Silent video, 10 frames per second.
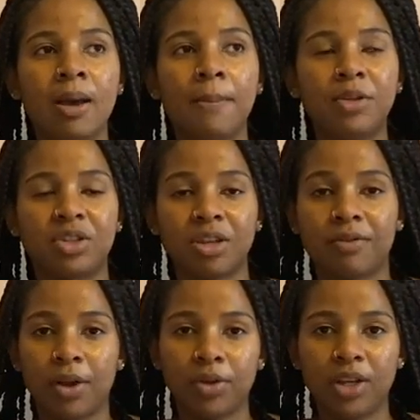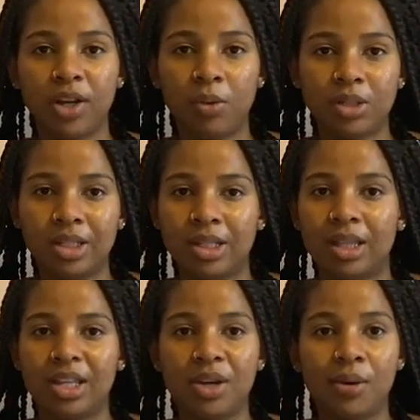put yourself out there, which is the
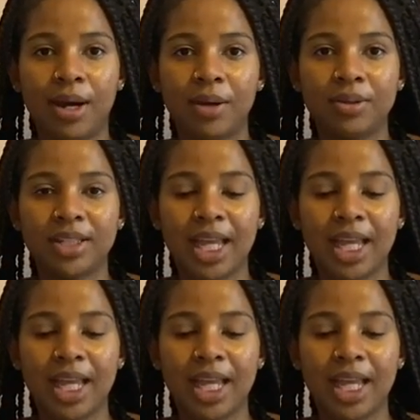Leo house.